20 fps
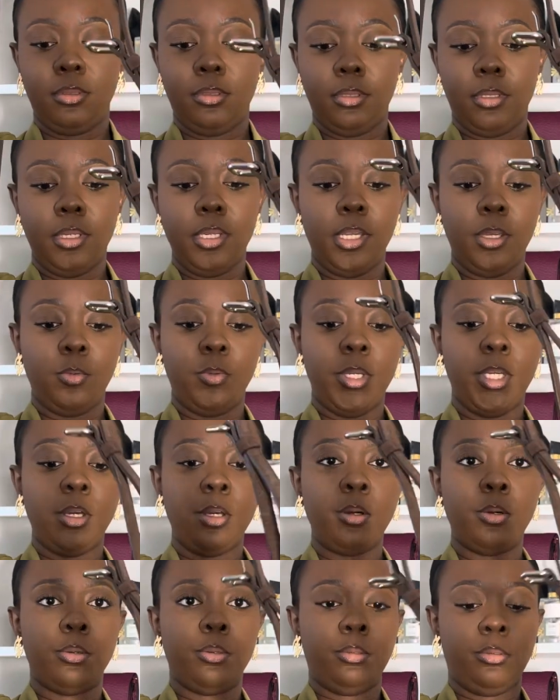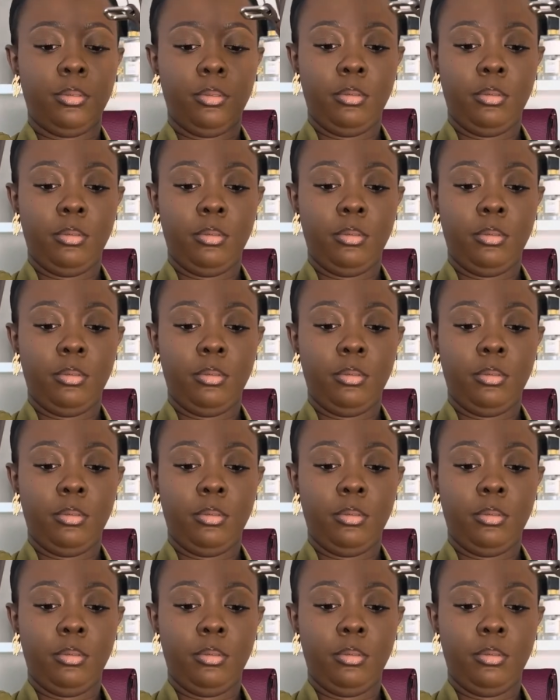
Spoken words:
And here we go.